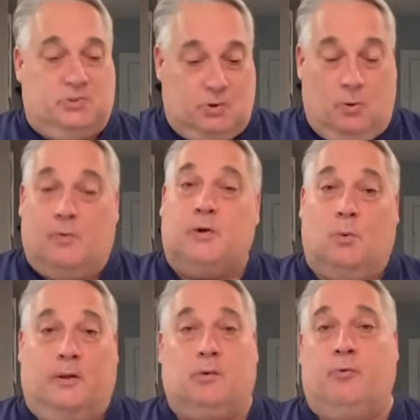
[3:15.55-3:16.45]
So you
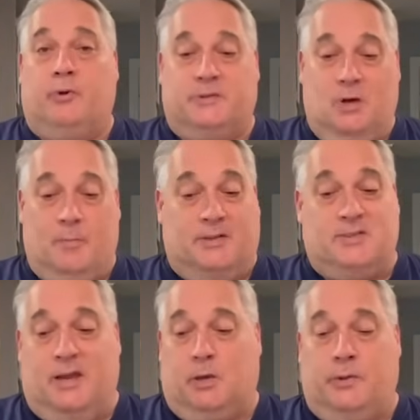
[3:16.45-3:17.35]
want the real deal? I'm going to
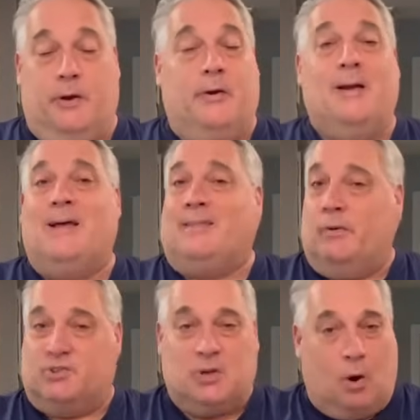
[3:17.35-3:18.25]
take you there. There
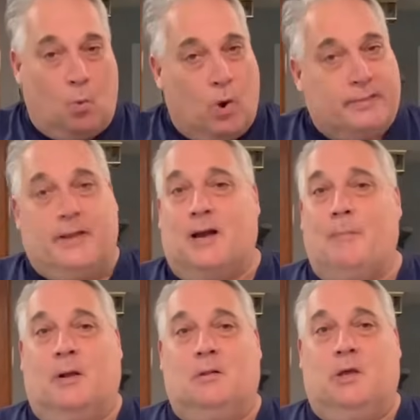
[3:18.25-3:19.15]
is not one thing I'm
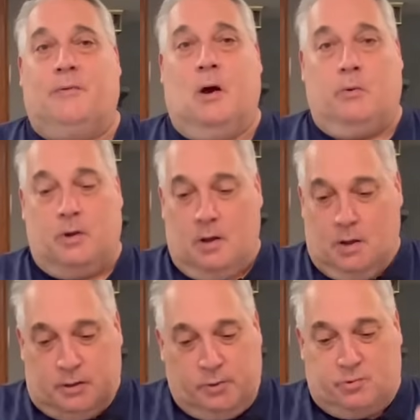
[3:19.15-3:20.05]
going to leave out.
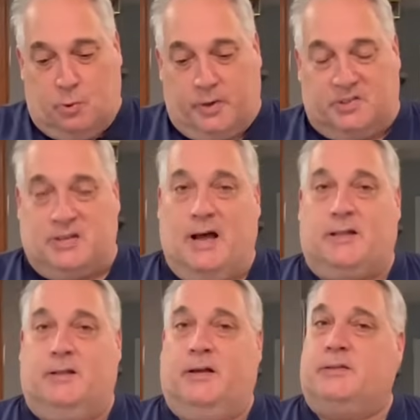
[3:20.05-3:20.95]
You do it exactly
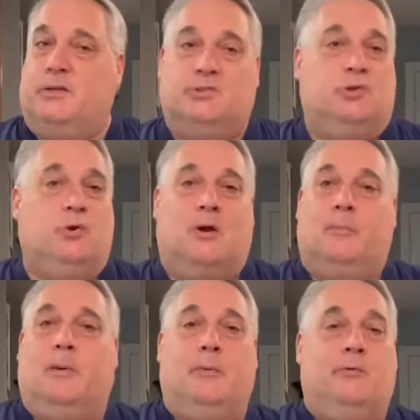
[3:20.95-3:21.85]
like this, you're going to
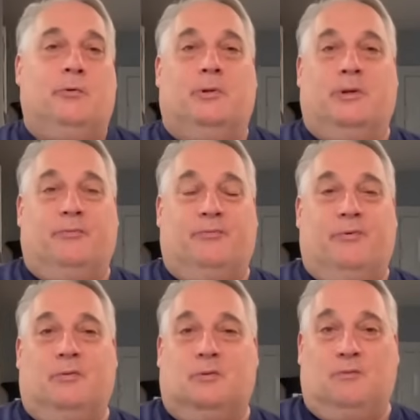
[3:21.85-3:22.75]
be able to relive
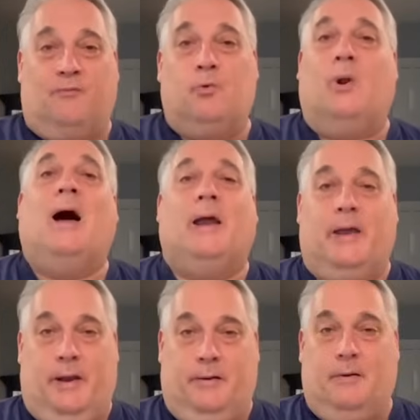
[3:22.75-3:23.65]
the food I
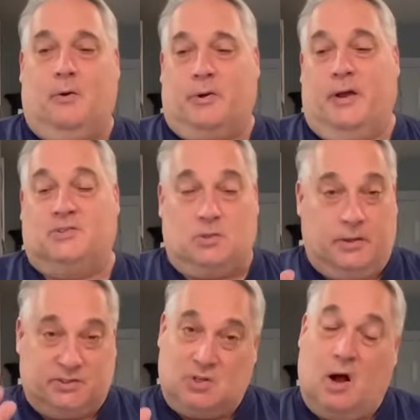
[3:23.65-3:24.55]
ate. Okay, so
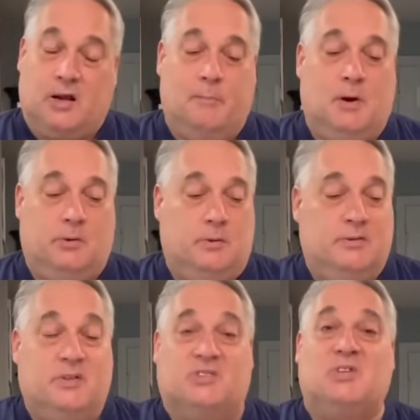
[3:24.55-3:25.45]
let's talk about
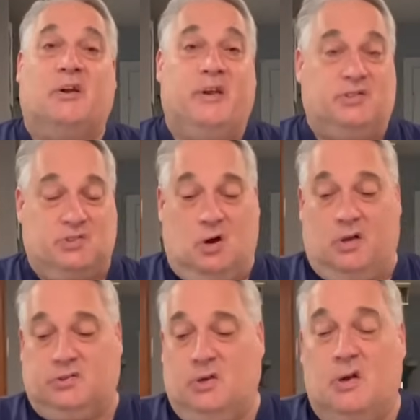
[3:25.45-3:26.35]
the Sunday
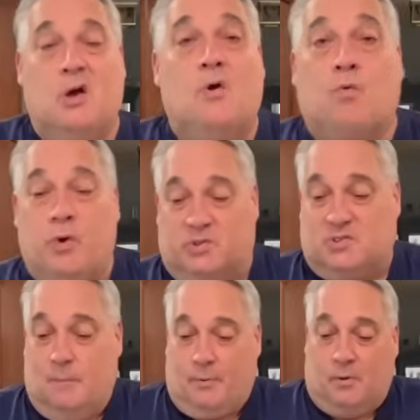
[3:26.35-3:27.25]
sauce. Real
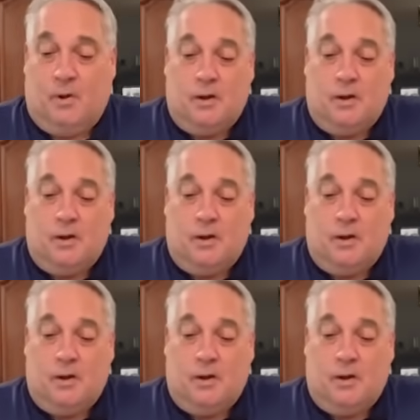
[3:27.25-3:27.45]
simple.